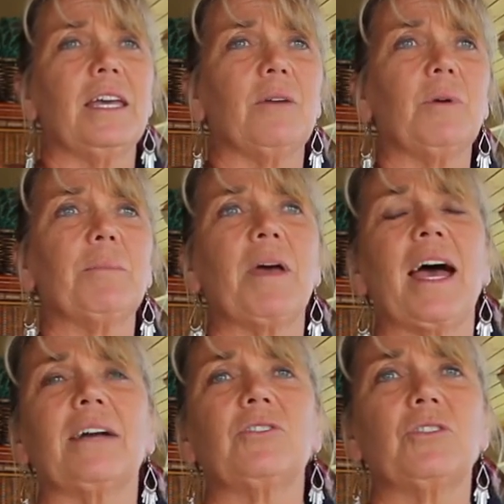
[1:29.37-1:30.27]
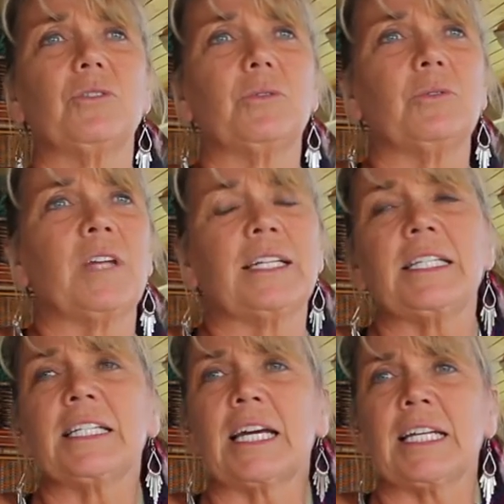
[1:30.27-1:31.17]
it went back to
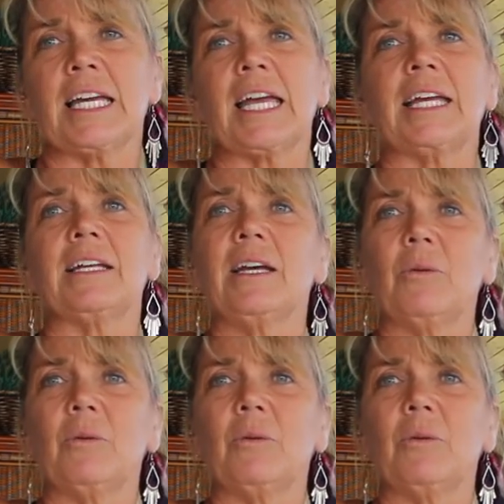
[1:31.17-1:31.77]
1998